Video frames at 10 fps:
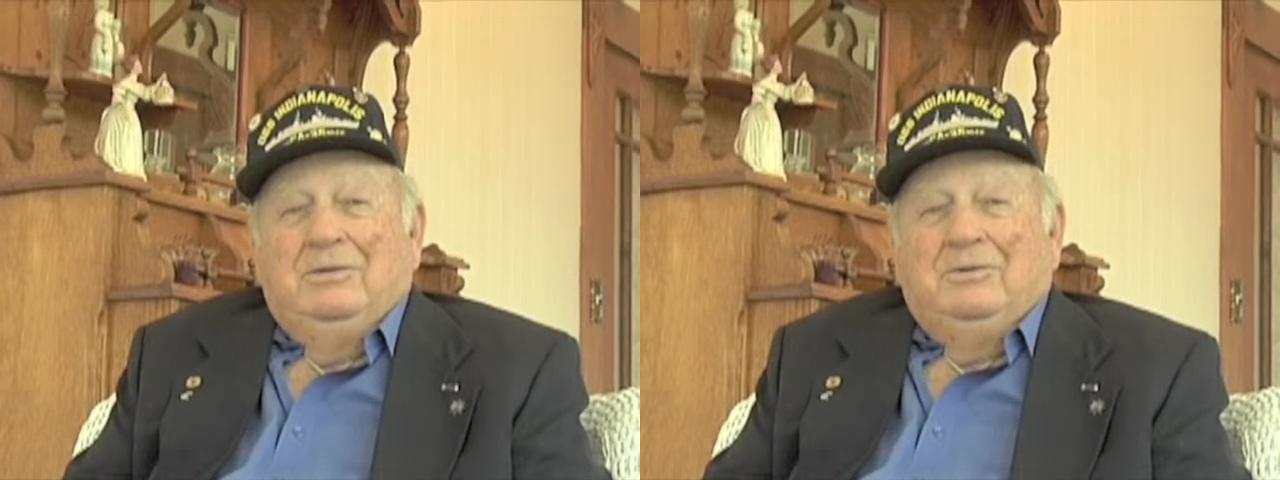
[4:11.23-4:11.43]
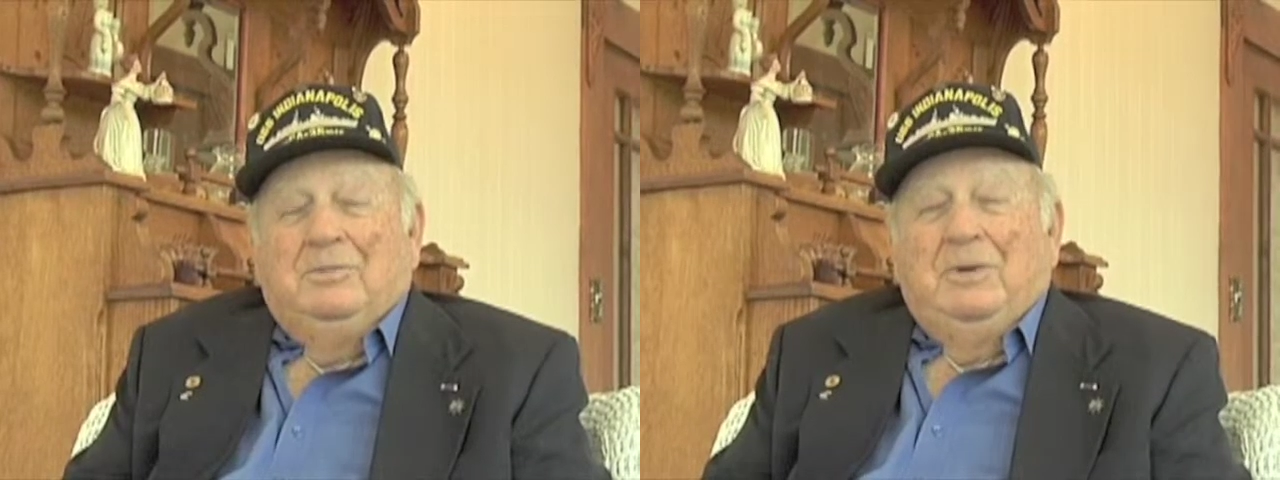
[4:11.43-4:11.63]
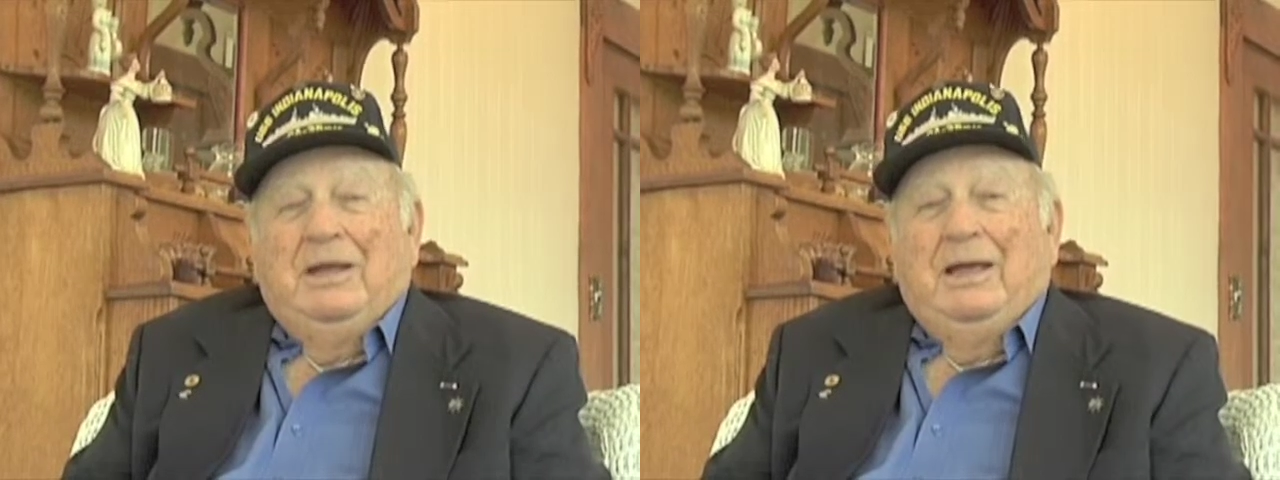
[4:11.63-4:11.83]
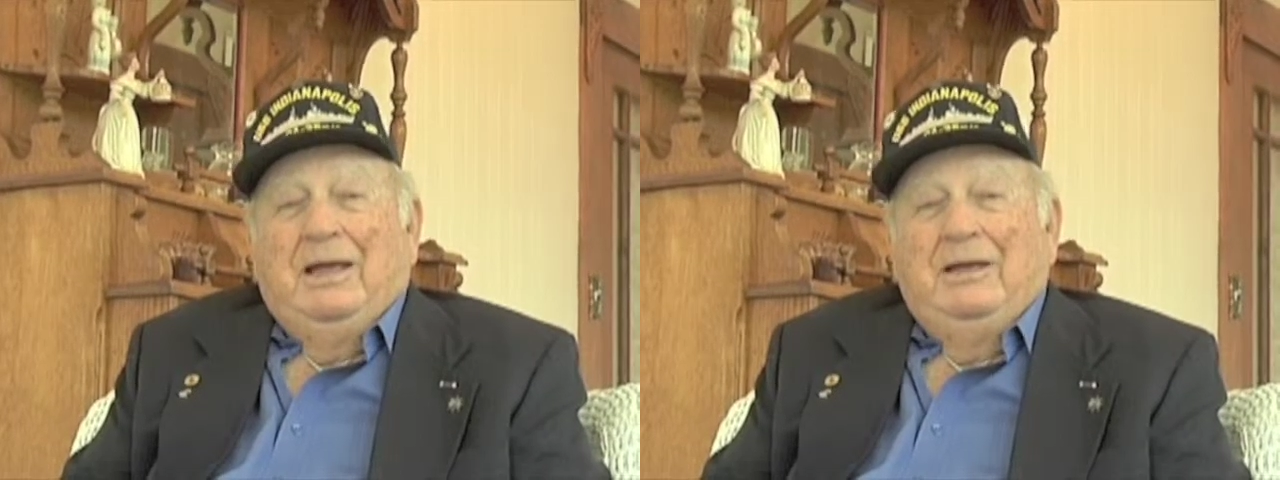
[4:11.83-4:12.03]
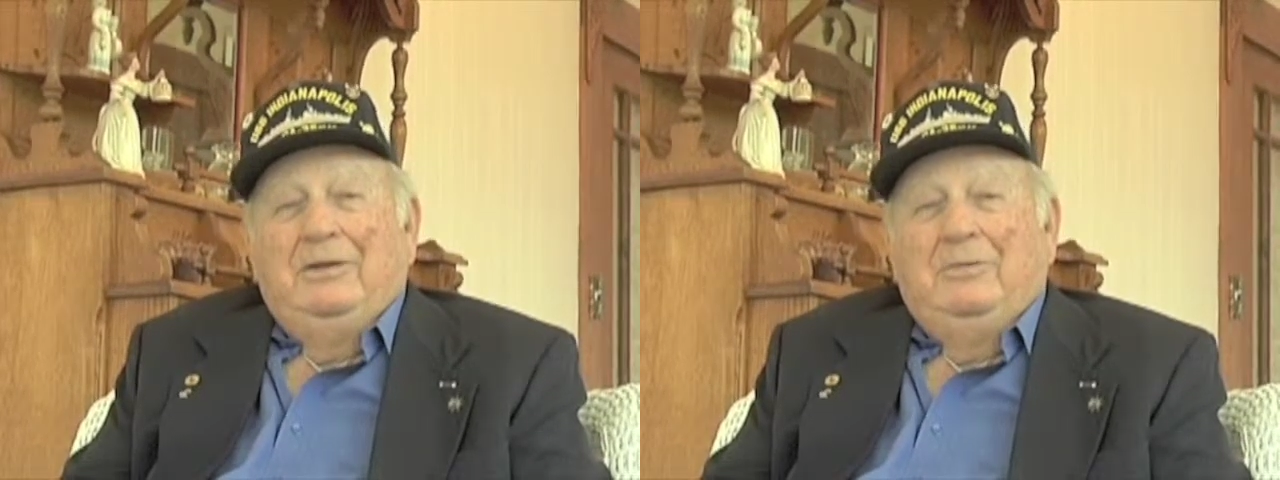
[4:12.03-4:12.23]

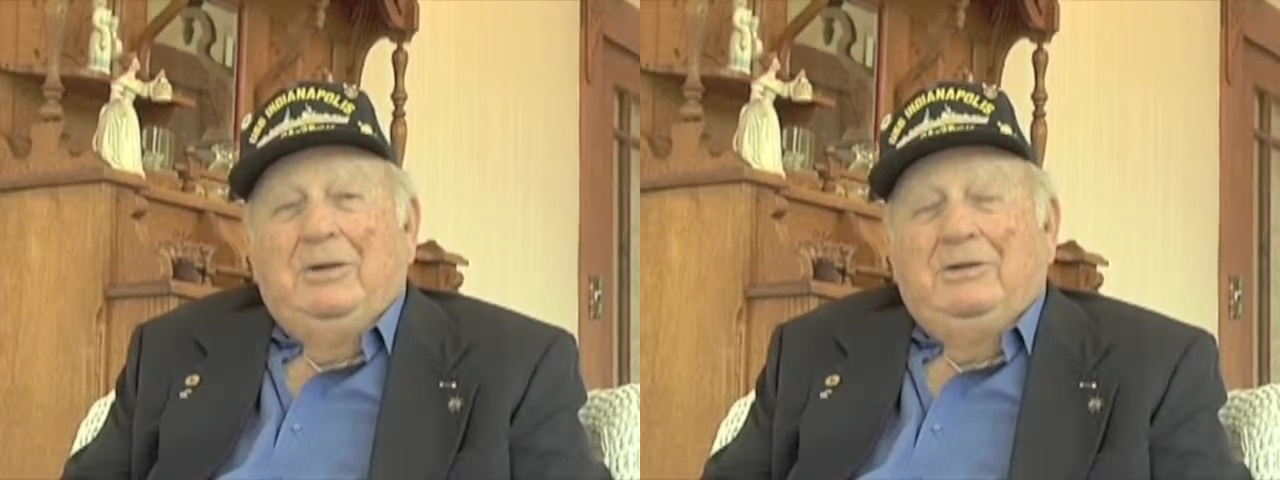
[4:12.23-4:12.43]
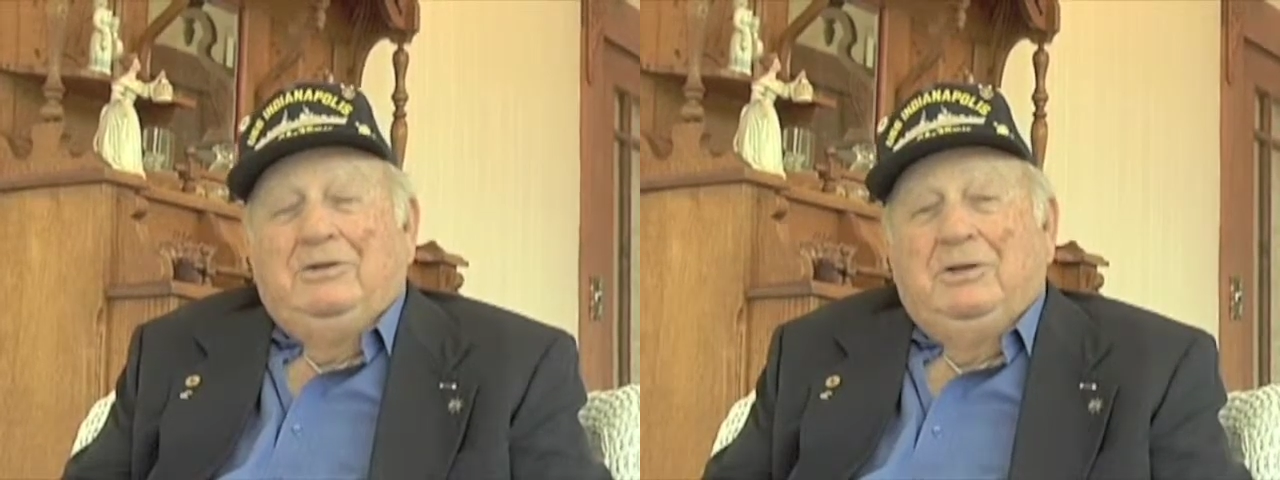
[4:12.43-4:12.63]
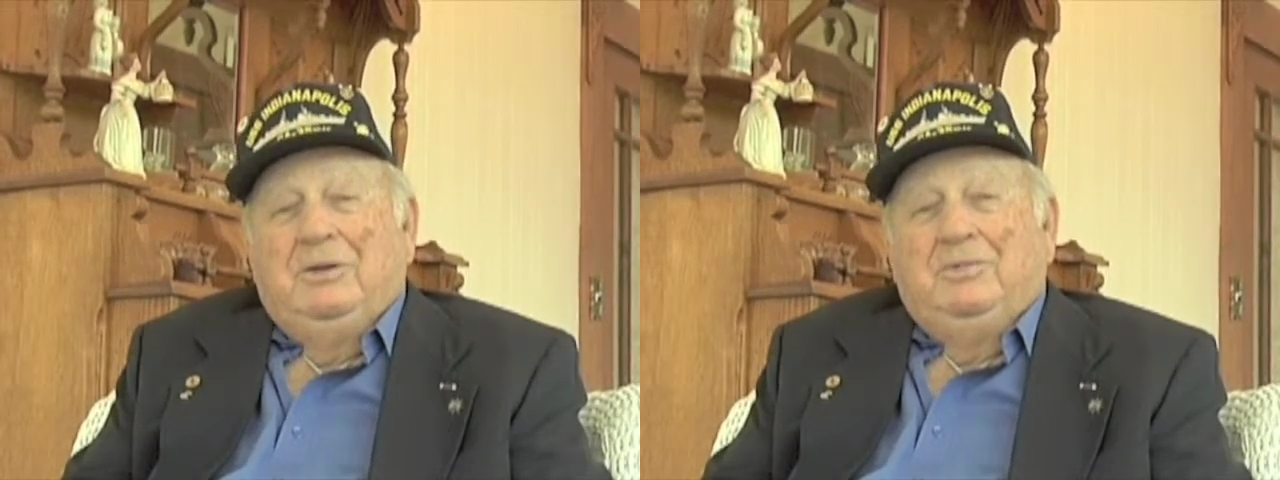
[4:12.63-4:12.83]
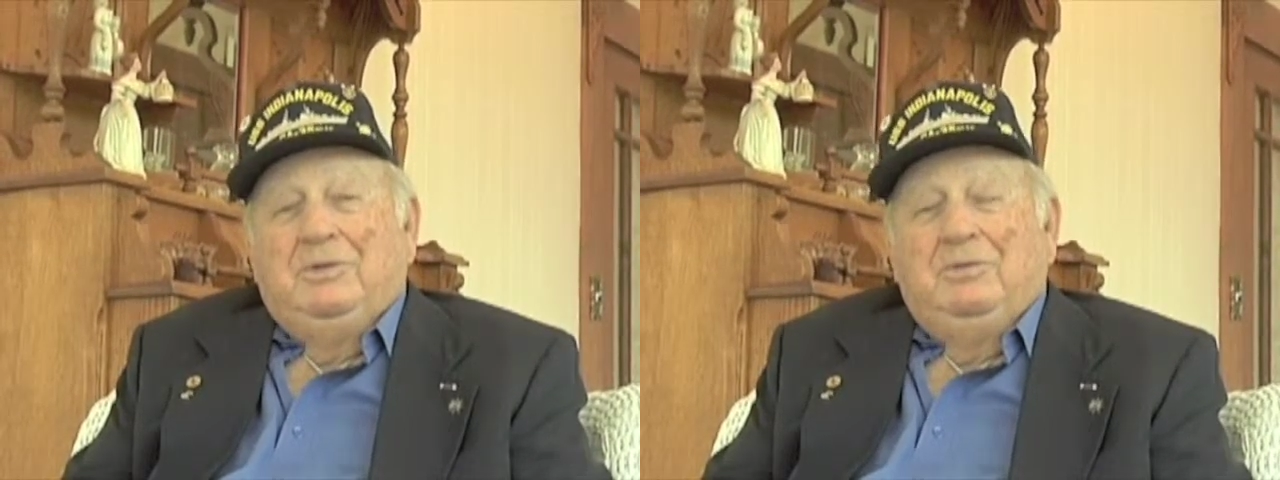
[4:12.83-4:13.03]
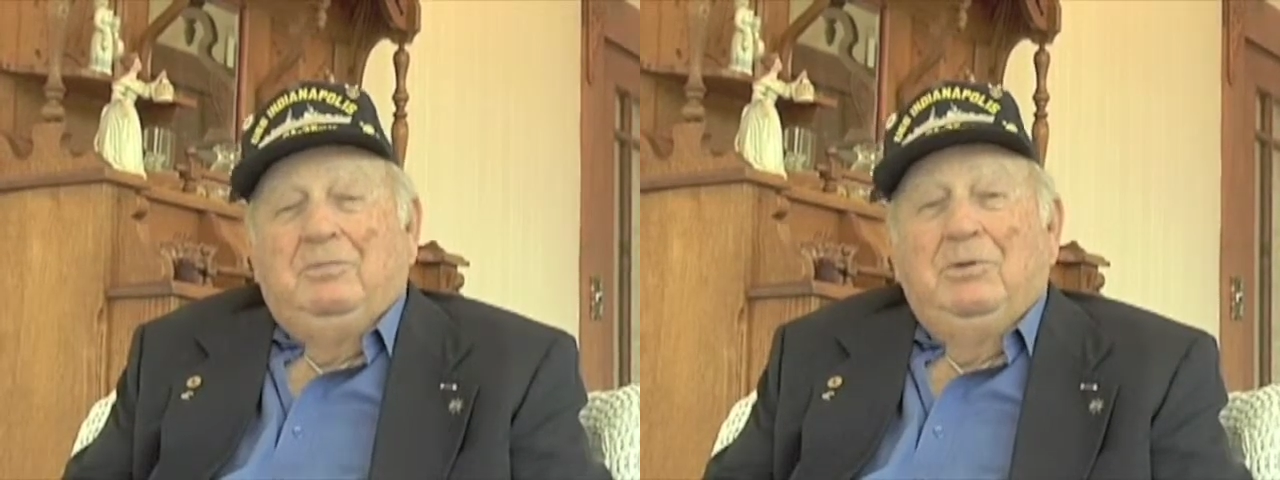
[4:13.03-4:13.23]
supply in
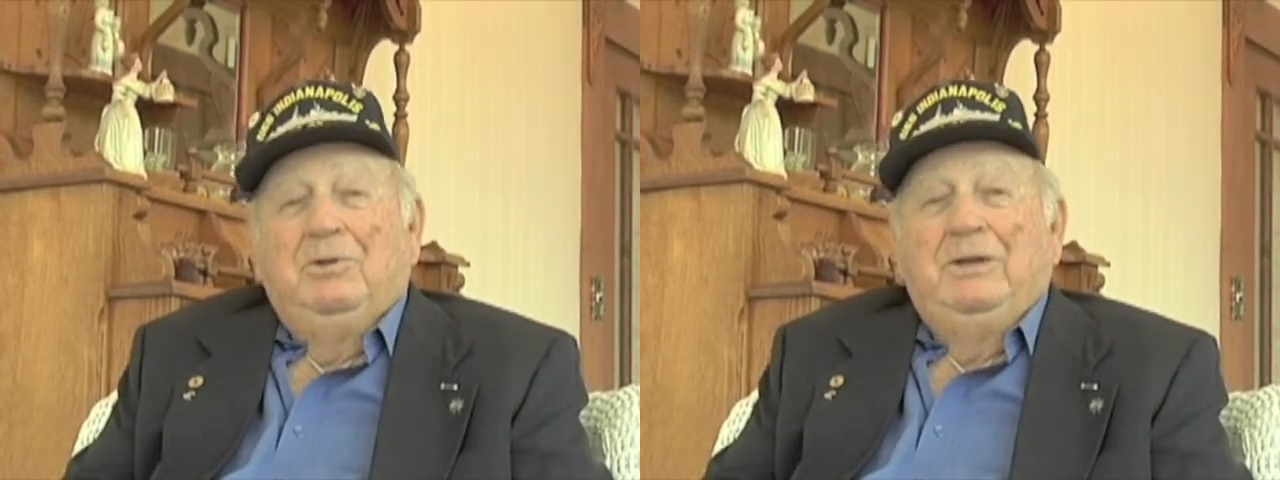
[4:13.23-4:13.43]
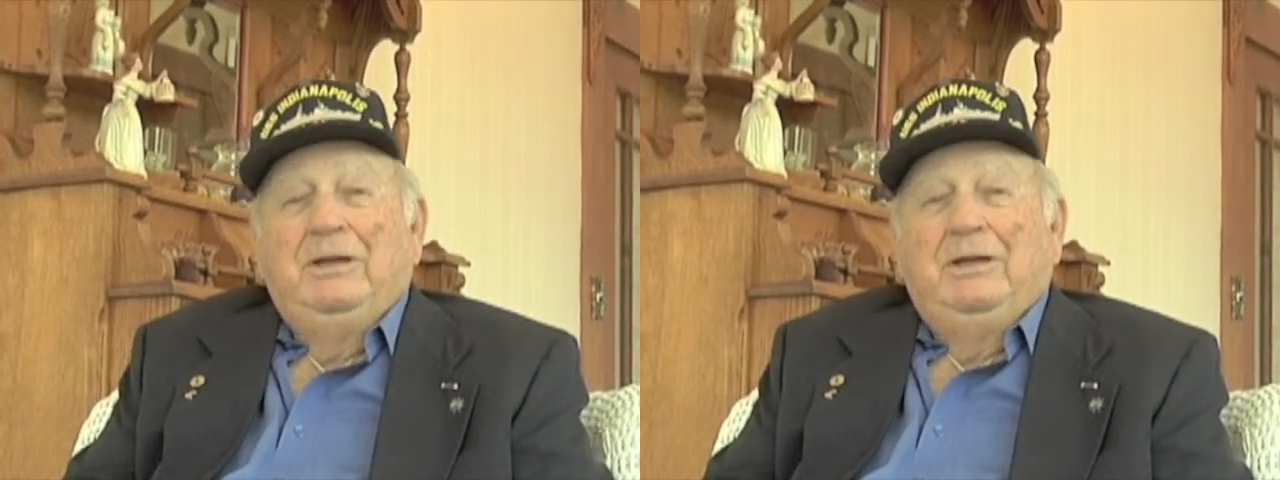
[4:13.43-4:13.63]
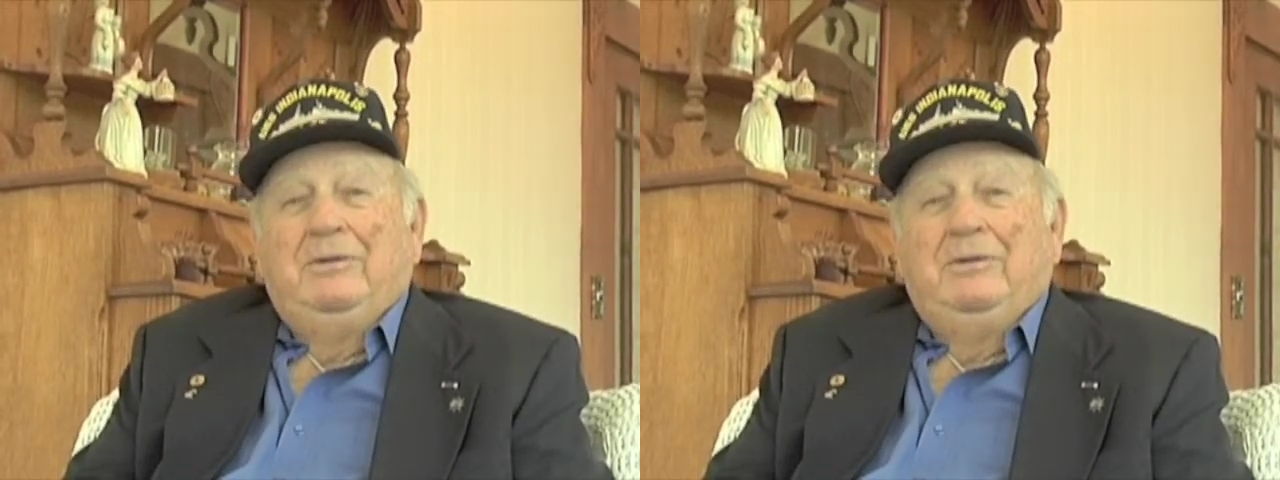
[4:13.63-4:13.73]
midships and blew it